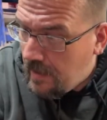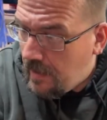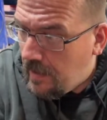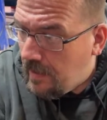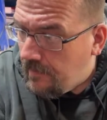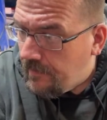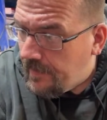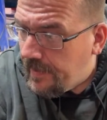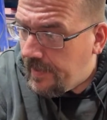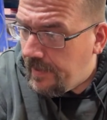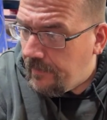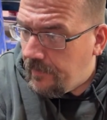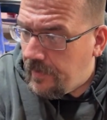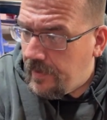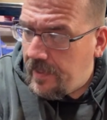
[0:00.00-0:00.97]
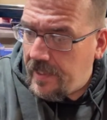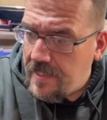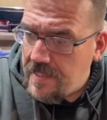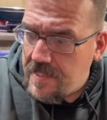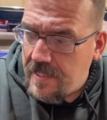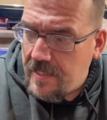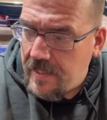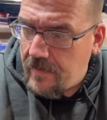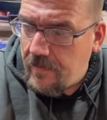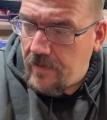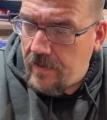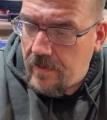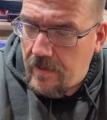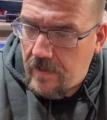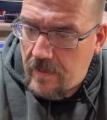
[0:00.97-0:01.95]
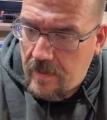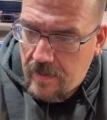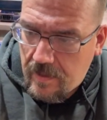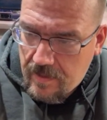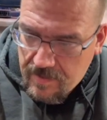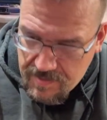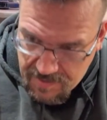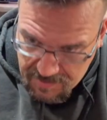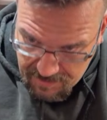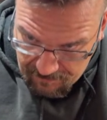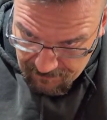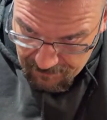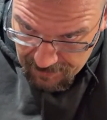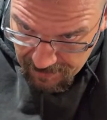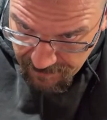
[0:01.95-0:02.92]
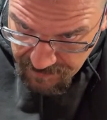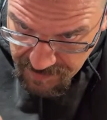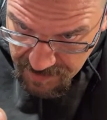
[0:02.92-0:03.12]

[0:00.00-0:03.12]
I forget, what did I say they were? 65s?